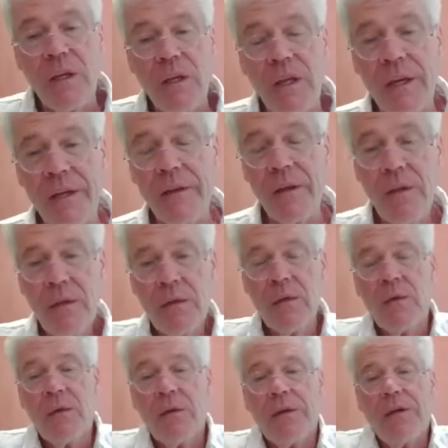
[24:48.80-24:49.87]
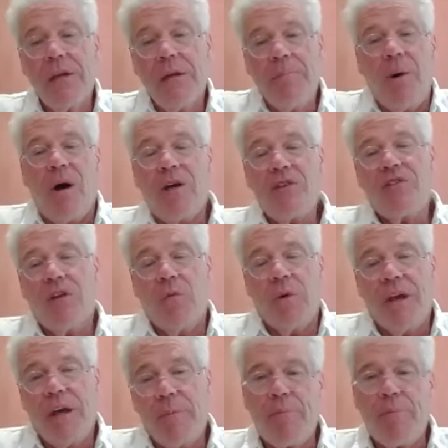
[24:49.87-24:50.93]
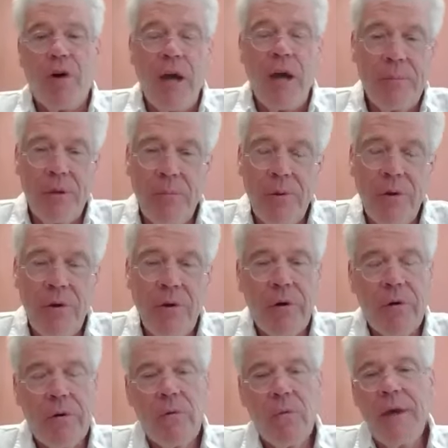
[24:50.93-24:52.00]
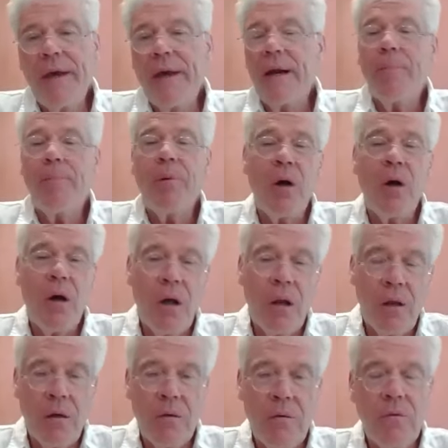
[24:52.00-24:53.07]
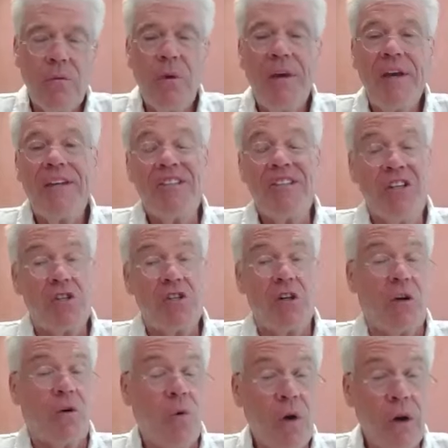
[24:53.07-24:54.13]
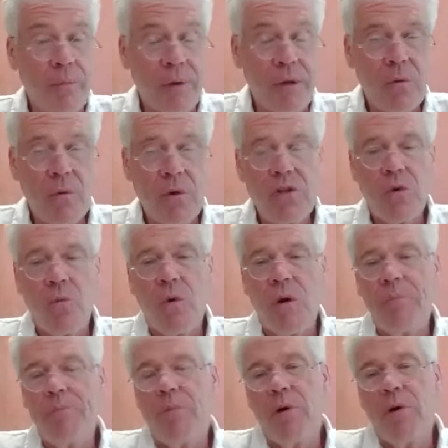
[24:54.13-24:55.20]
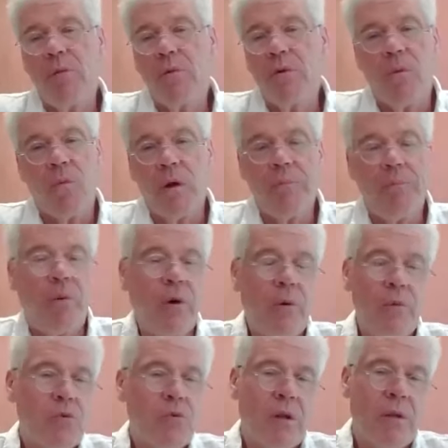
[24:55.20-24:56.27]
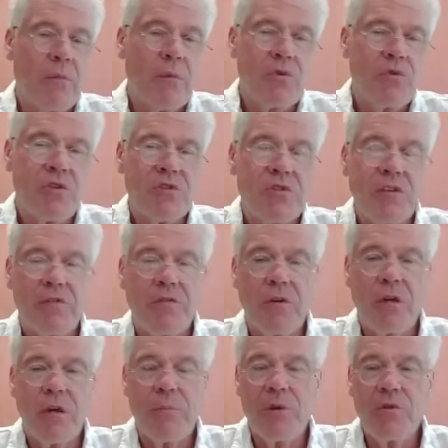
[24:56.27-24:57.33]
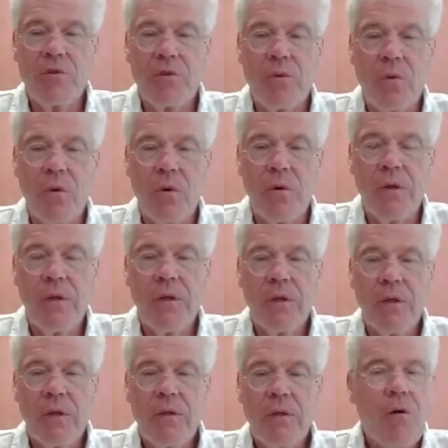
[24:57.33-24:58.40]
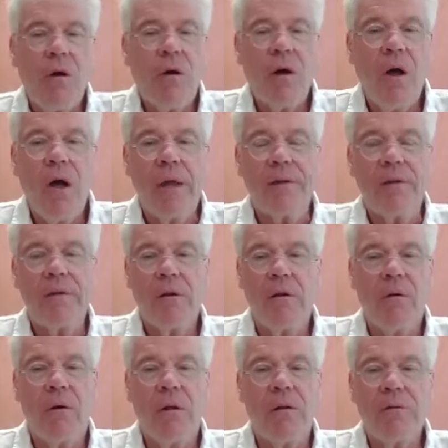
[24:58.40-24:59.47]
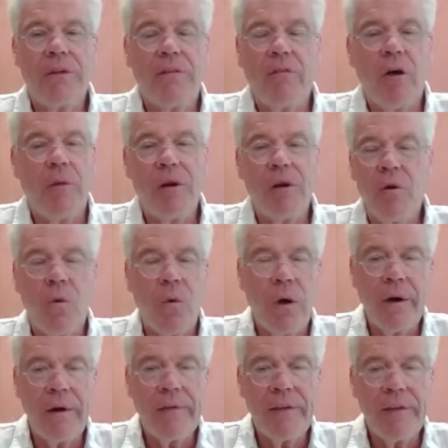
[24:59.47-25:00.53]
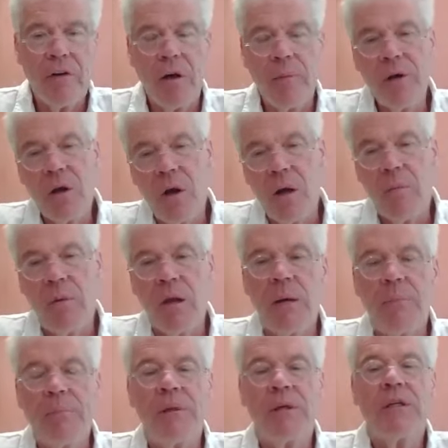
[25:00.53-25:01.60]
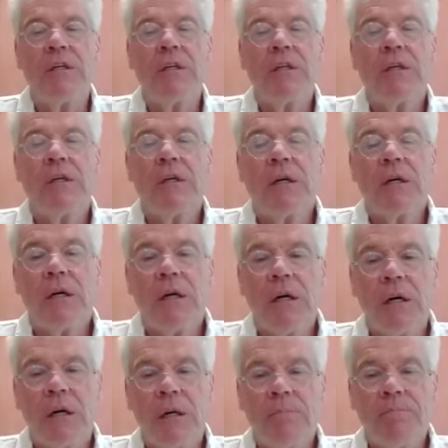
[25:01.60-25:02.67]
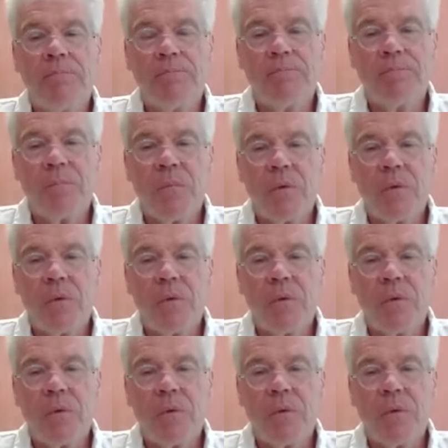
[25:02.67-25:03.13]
and in boston we had prime computer we had apollo we had digital equipment which at one point at one point was one of the most successful companies in the world they're all gone. They're all they've all been acquired. They've all been gobbled up um,